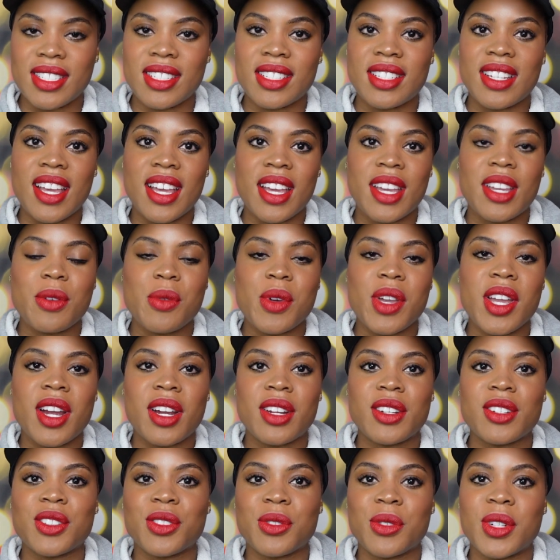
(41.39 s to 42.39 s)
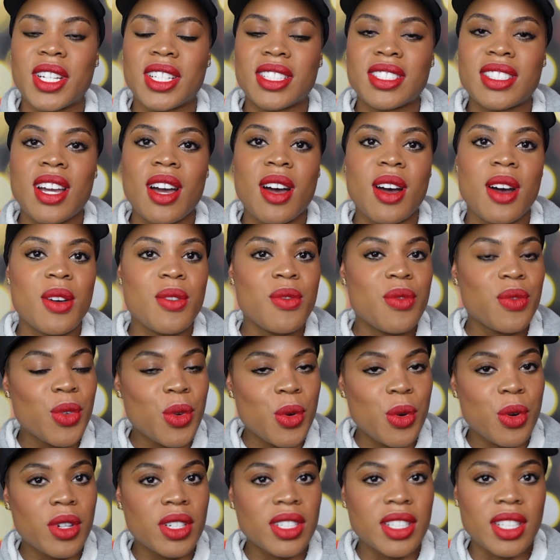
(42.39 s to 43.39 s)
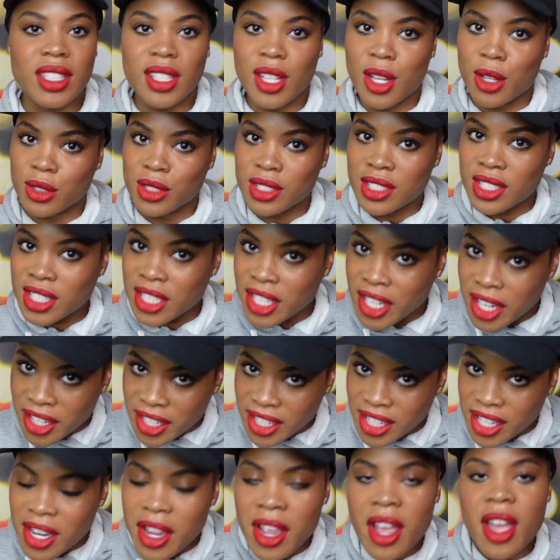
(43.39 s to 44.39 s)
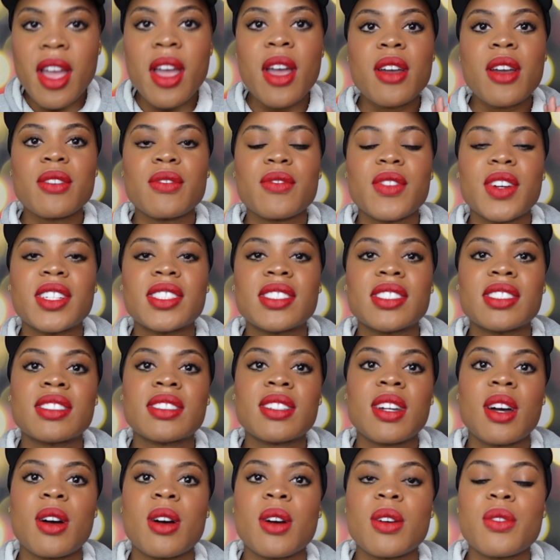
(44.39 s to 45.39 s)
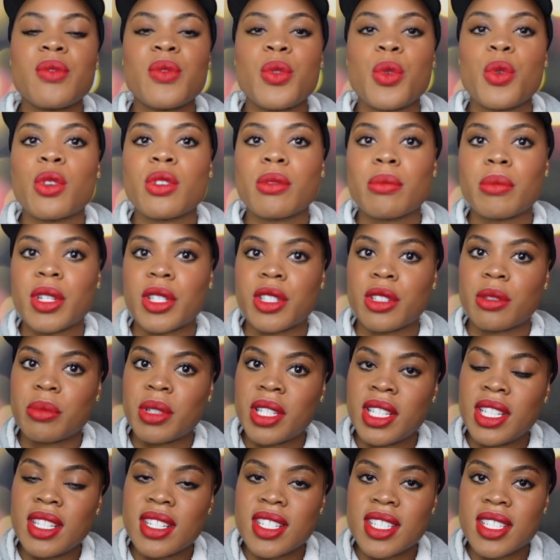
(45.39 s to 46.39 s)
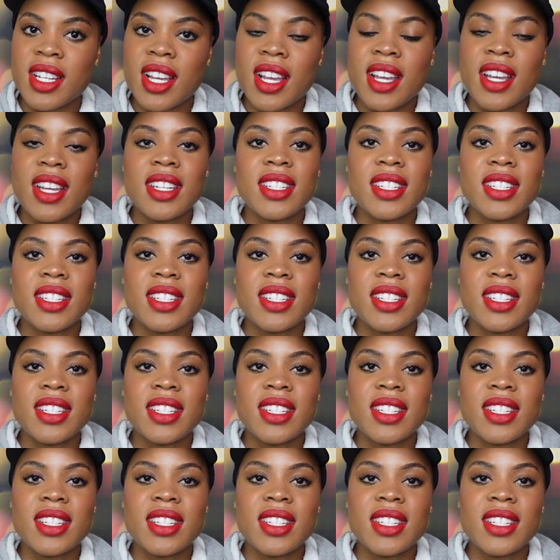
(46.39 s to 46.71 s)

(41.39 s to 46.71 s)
Today we are doing Tom Ford Lost Cherry versus Tom Ford Bitter Peach.